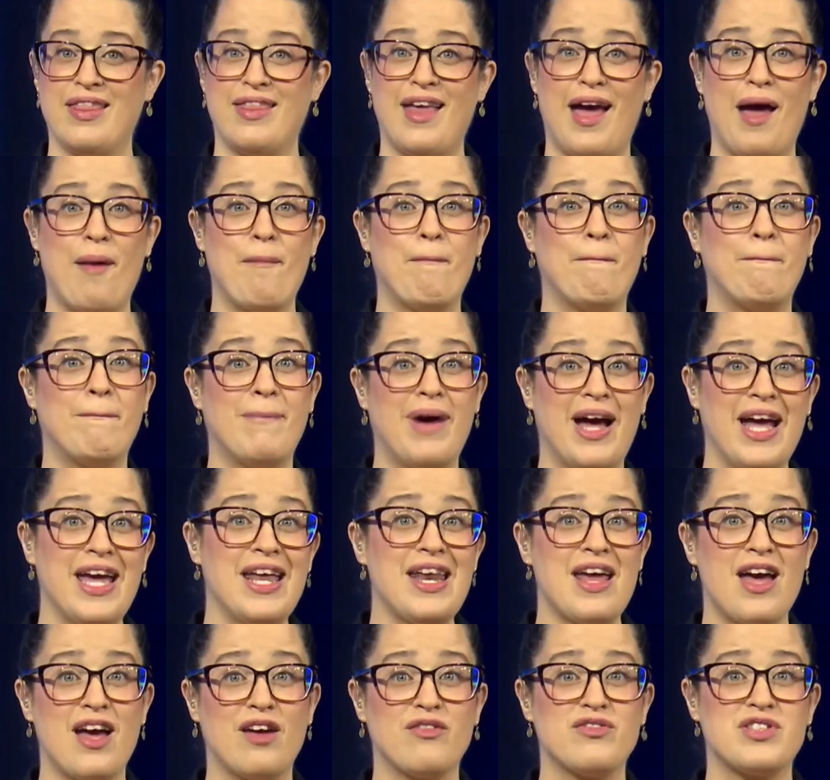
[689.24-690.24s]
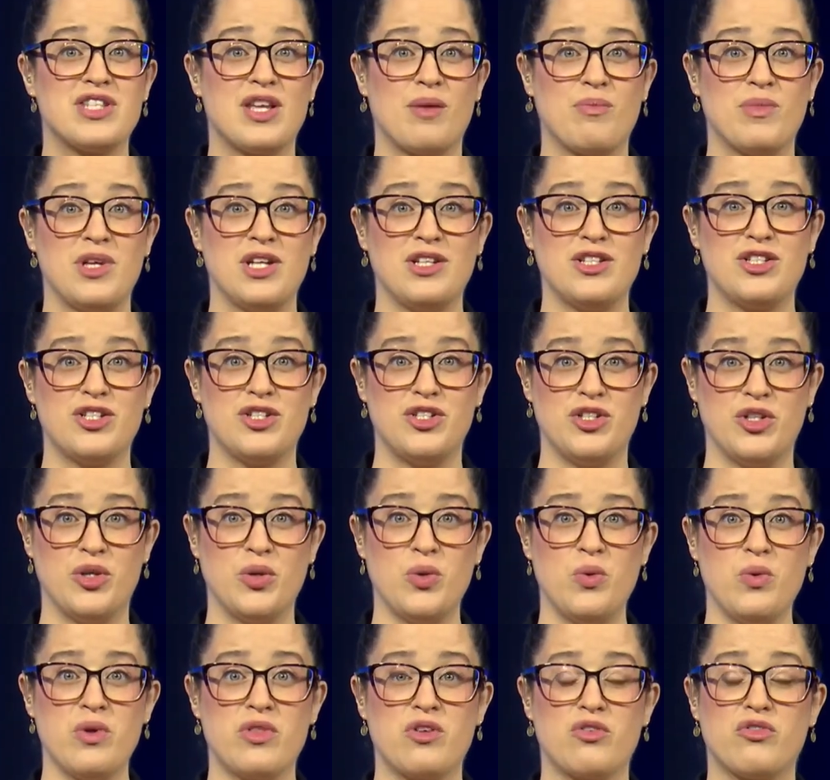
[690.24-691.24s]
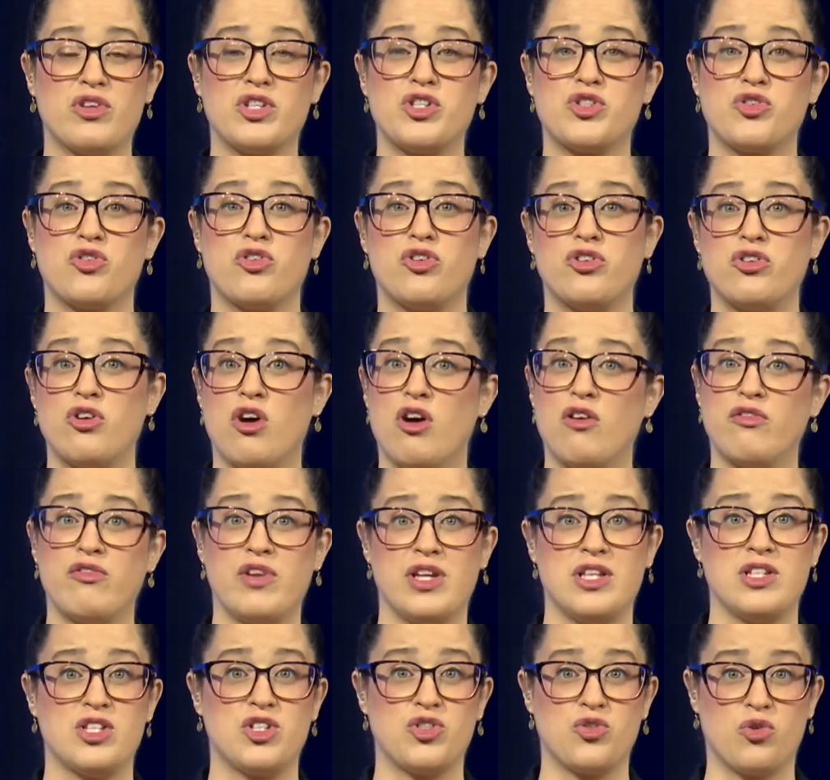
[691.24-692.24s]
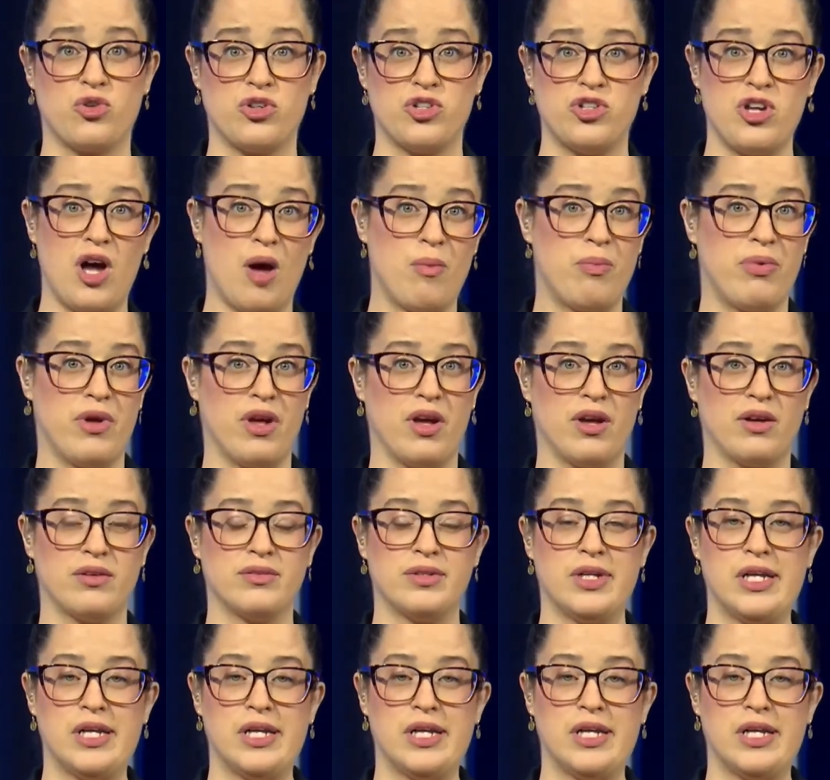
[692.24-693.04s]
That might have something to do with the return of in-store shopping,